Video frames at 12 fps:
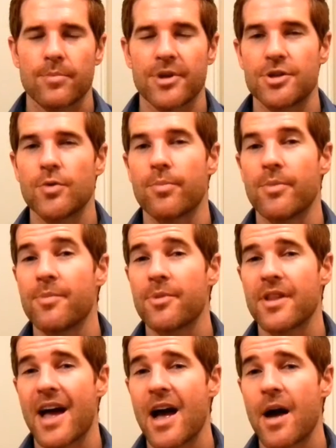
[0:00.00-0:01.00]
But you
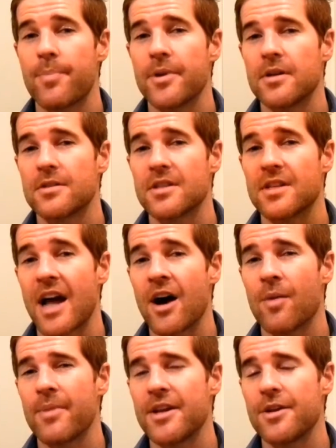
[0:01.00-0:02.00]
remember the happiness and
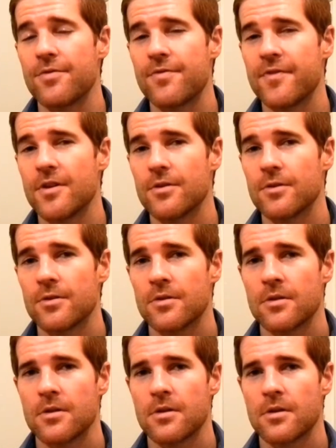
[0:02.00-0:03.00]
how it made you feel.
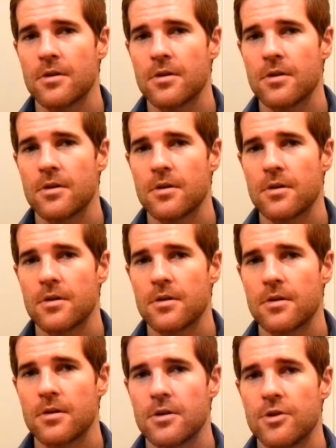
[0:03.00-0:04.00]

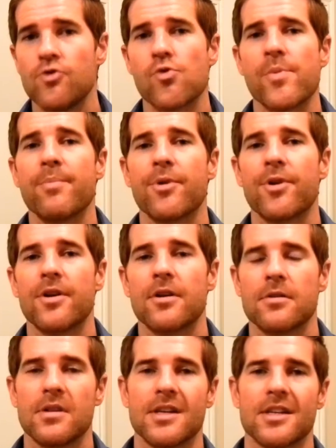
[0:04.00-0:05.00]
You remember
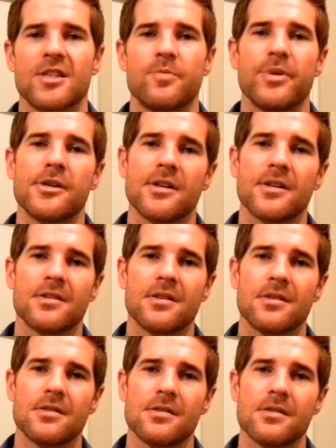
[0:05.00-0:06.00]
the
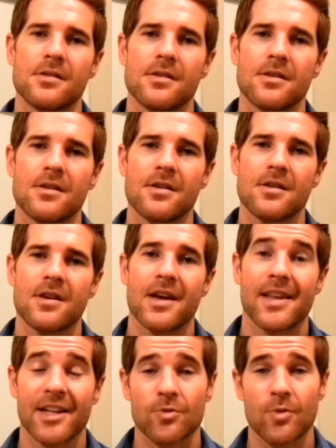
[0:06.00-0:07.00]
experiences.
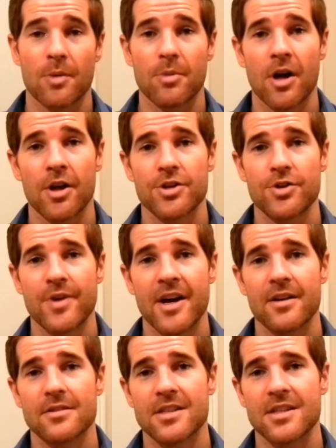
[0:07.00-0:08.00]
And that's what I'm calling you
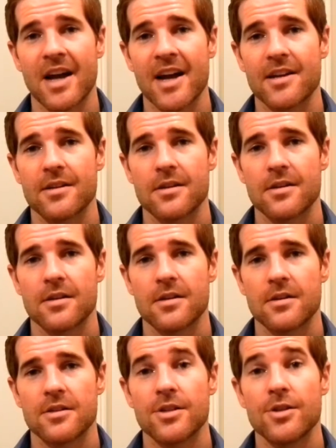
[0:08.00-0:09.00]
out tonight
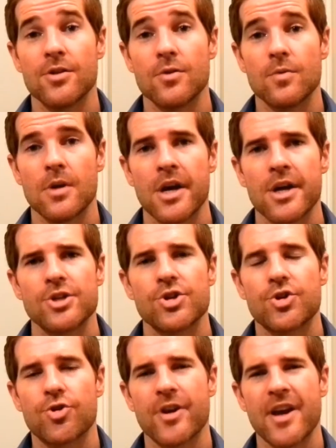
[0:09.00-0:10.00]
to do, to
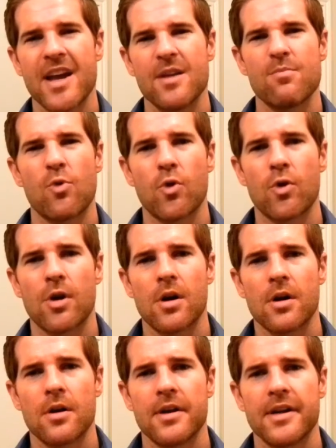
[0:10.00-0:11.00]
create more
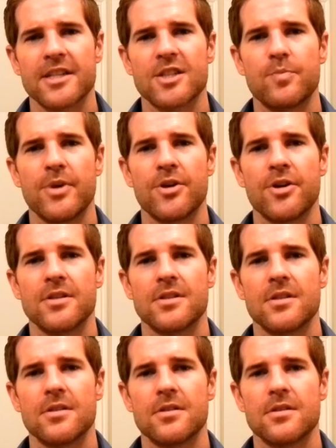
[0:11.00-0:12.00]

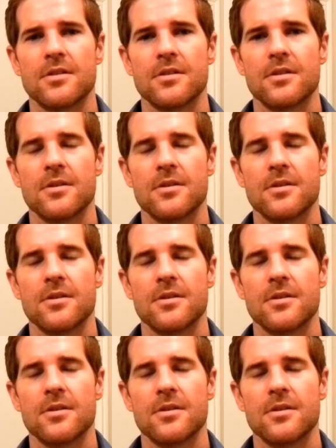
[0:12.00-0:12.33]
experiences.